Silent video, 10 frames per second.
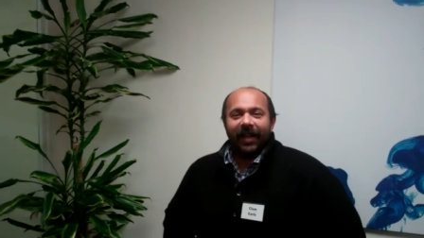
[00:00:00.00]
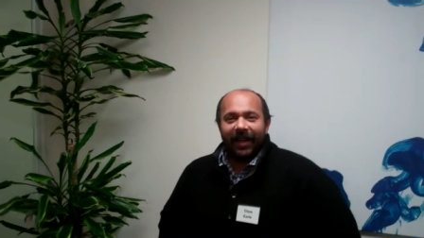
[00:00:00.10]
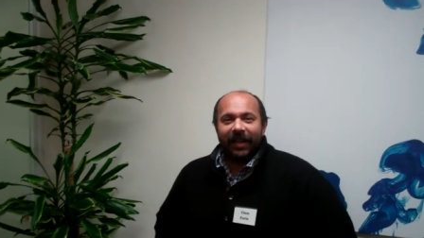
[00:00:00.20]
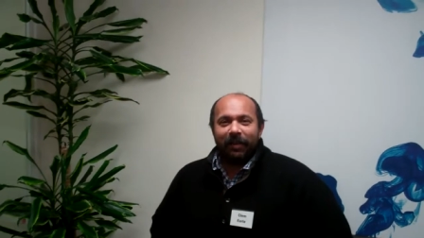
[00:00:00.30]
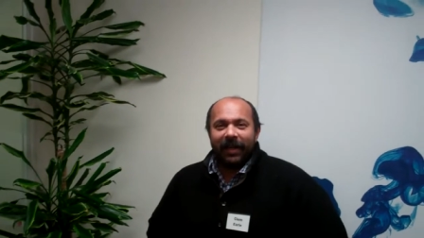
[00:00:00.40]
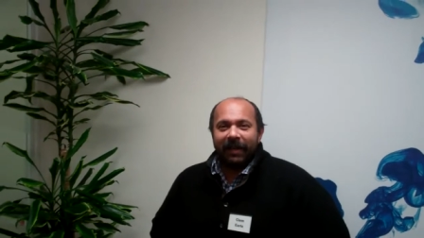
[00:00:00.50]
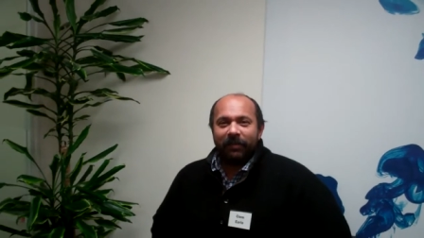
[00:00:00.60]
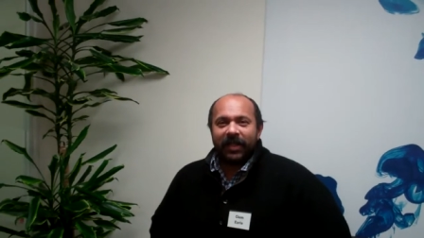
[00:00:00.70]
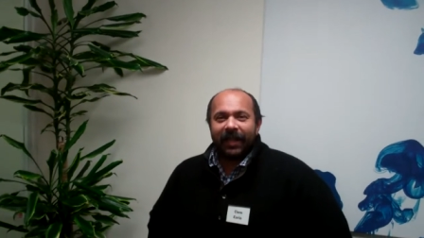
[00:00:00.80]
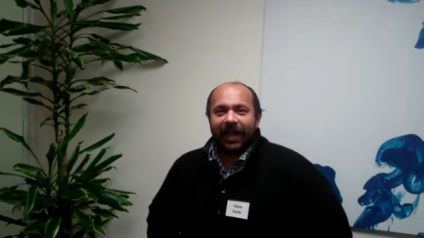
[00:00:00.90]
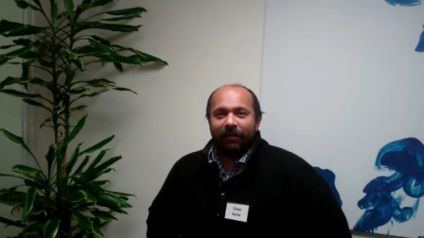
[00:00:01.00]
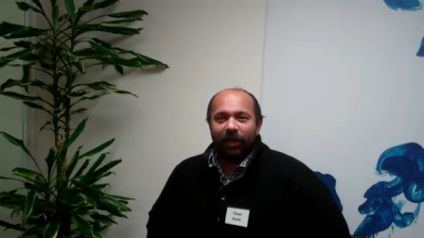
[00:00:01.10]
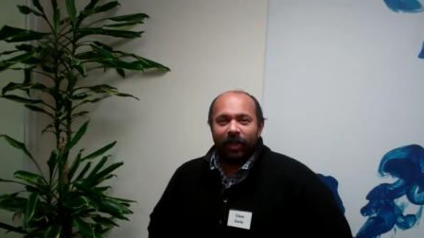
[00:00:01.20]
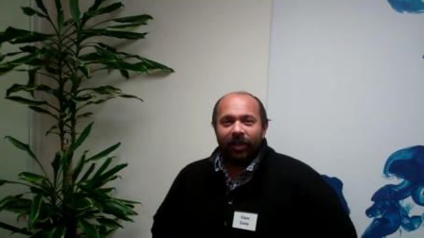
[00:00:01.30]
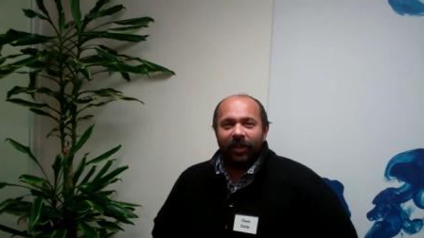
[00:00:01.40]
Hi, my name's Clem
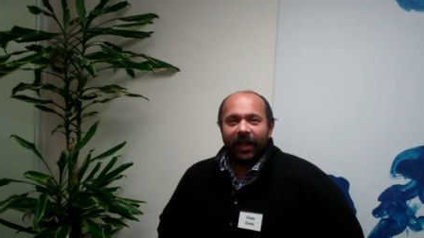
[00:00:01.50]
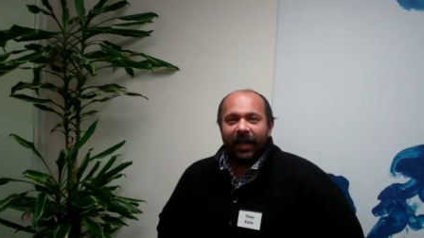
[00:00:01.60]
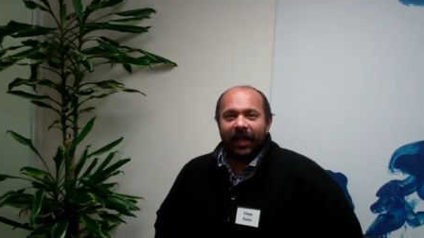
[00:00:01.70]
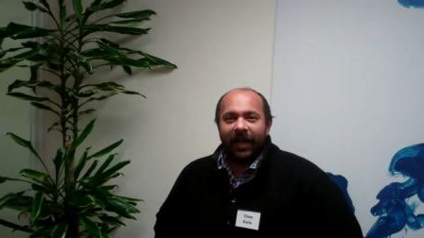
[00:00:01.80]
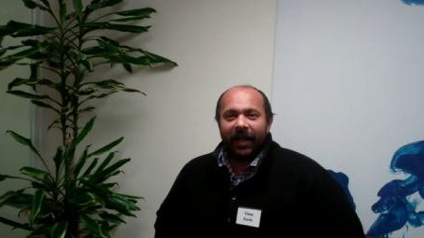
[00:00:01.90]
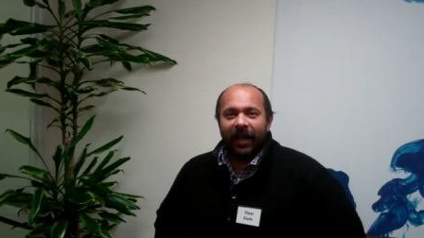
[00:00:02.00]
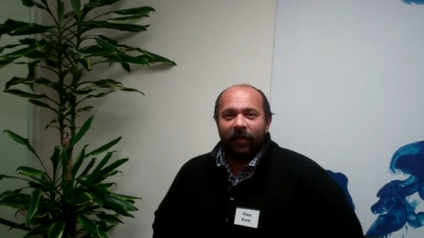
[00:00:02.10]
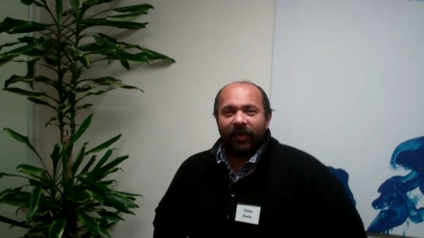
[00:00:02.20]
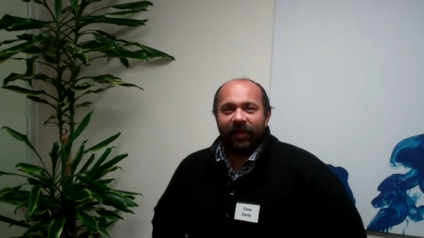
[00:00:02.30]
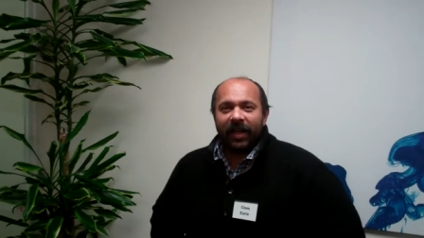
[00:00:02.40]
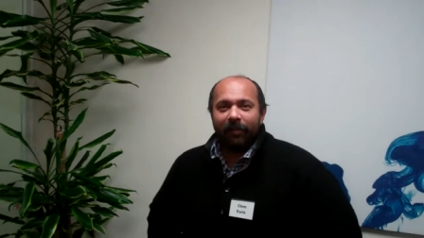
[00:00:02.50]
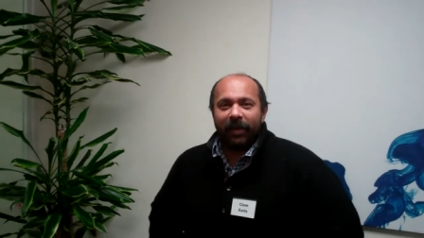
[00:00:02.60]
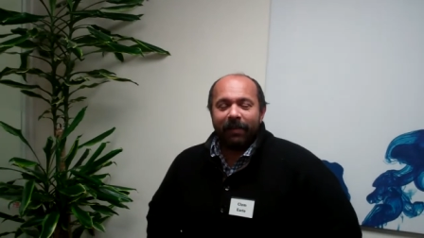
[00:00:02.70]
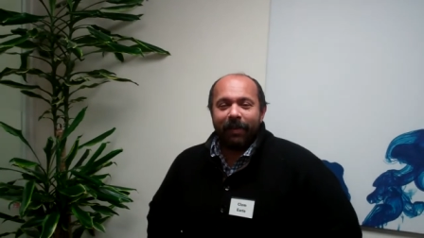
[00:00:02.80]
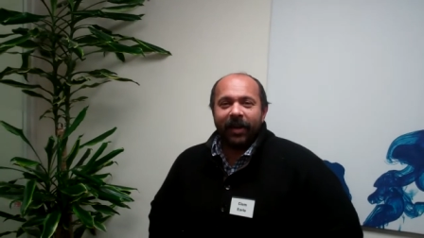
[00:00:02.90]
Earle. Uh, I work for a
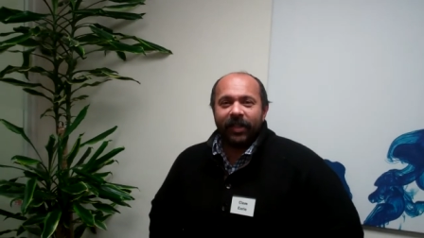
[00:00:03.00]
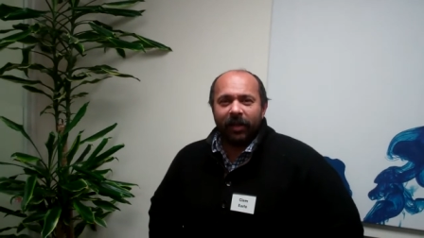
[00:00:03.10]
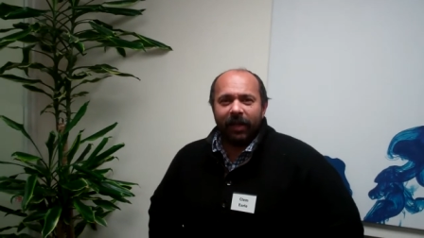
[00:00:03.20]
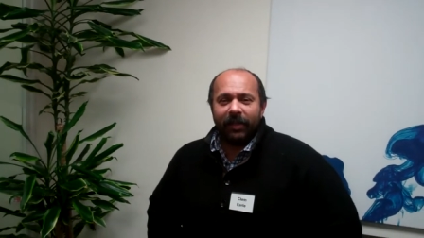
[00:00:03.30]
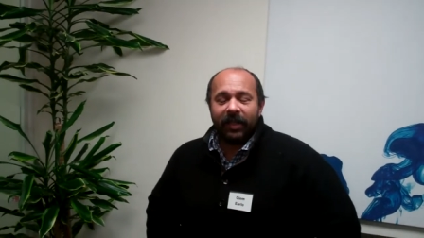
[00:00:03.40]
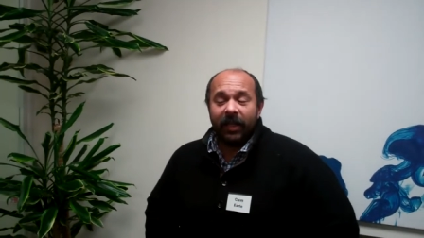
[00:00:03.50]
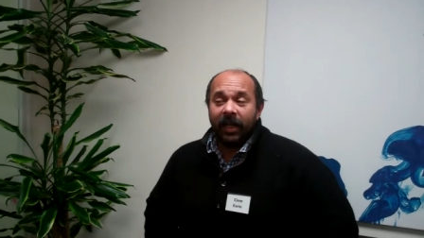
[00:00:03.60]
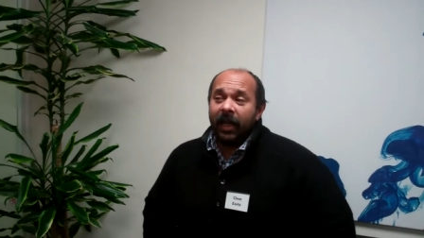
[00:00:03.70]
company, Marito Limited.